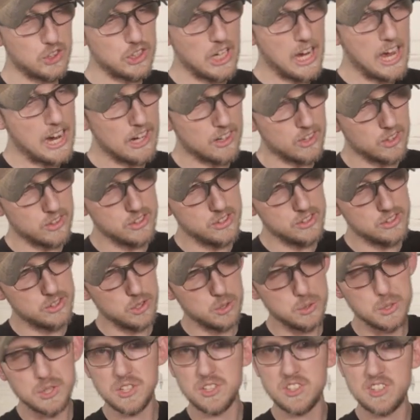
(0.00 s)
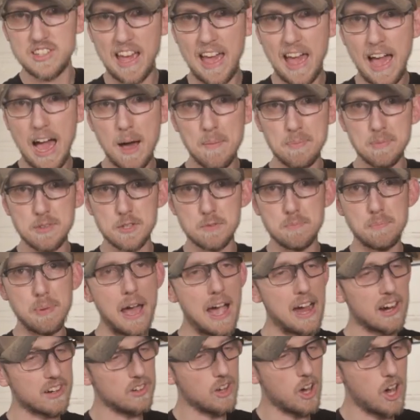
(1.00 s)
jack, all you do is tap this
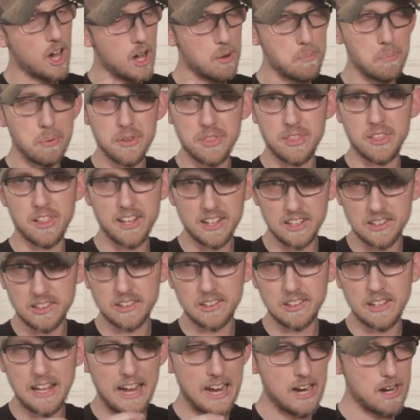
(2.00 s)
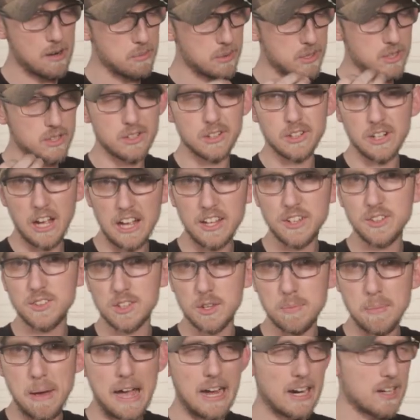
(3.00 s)
back knob with like a little hammer. I use
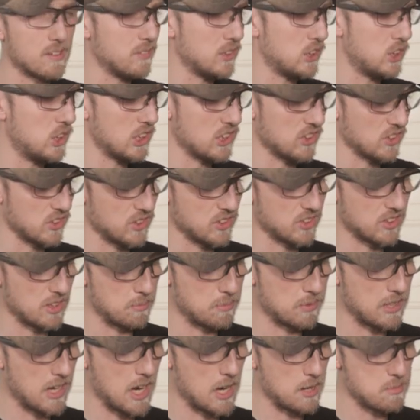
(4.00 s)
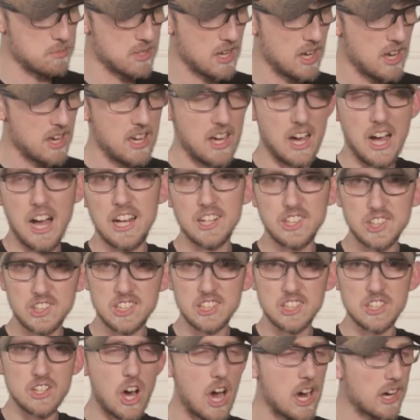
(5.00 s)
the back of a chisel sometimes uh, just
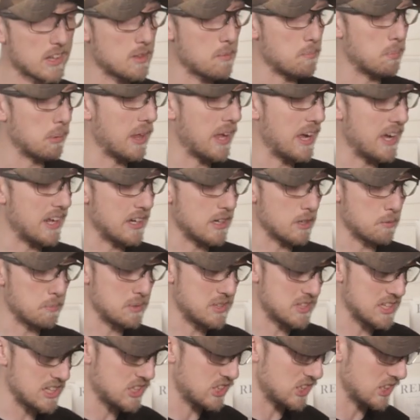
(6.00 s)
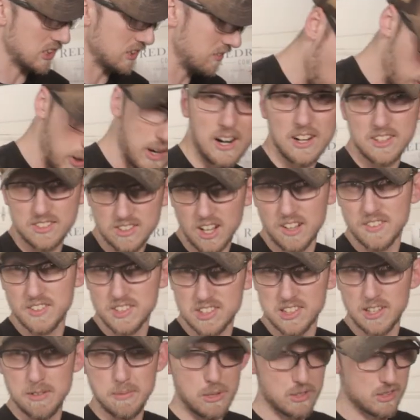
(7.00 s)
to knock the blade into position. Whereas
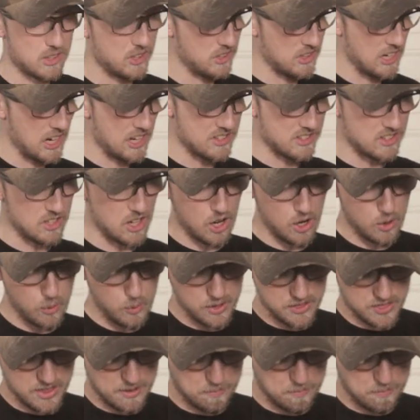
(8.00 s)
obviously most of you guys know with